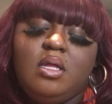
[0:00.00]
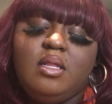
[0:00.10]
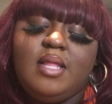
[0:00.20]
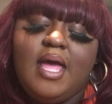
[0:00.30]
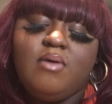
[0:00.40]

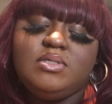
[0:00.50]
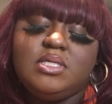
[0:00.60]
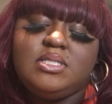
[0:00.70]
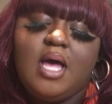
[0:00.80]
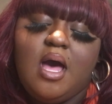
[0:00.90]
now is the
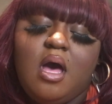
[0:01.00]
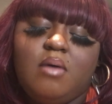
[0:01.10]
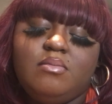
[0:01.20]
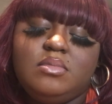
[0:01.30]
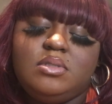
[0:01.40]

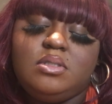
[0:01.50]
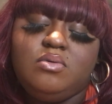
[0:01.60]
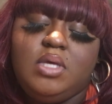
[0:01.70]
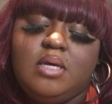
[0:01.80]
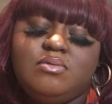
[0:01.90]
time to
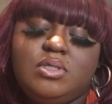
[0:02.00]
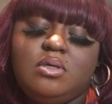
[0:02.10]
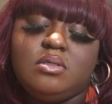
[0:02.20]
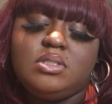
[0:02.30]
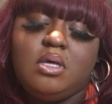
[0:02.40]
give to
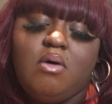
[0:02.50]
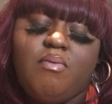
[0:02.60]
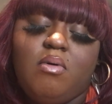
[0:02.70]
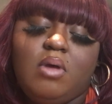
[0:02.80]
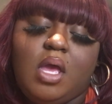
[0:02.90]
yourself,
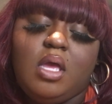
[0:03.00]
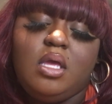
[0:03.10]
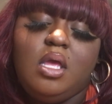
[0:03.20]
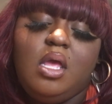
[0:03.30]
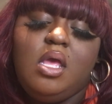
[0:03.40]
okay?